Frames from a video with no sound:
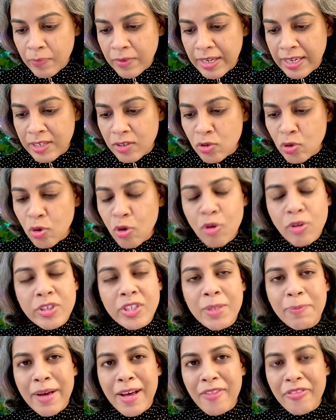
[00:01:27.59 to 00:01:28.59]
It talks
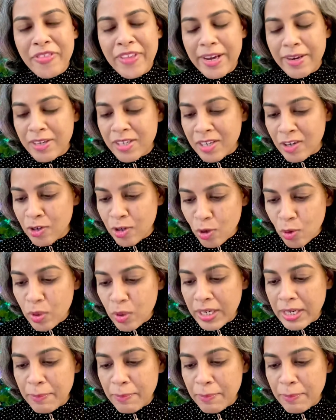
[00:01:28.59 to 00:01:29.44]
about that lowly